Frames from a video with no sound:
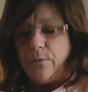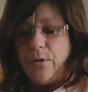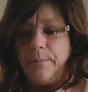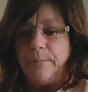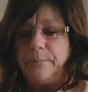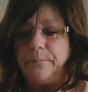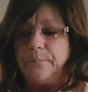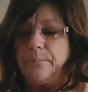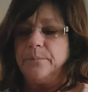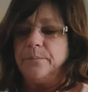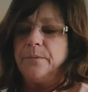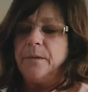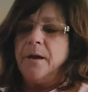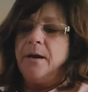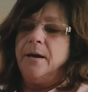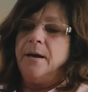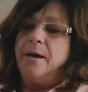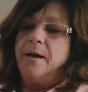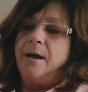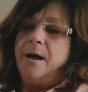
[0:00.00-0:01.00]
one.
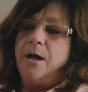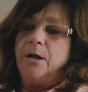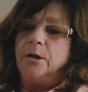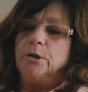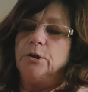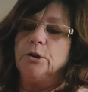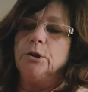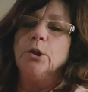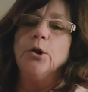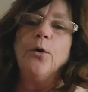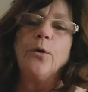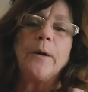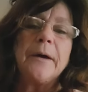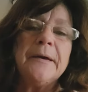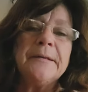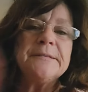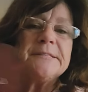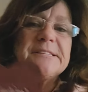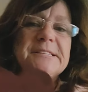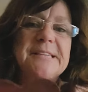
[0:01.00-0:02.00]
Look
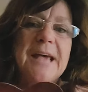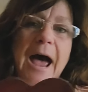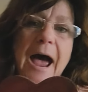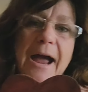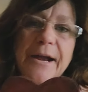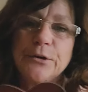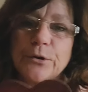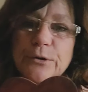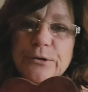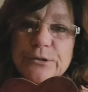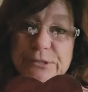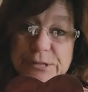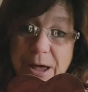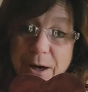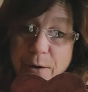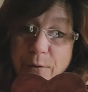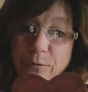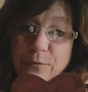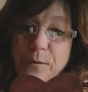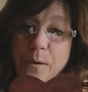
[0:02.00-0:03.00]
inside
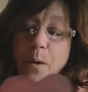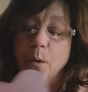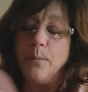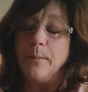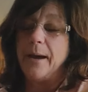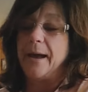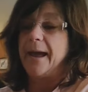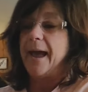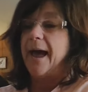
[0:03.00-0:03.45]
yourself. Oh, my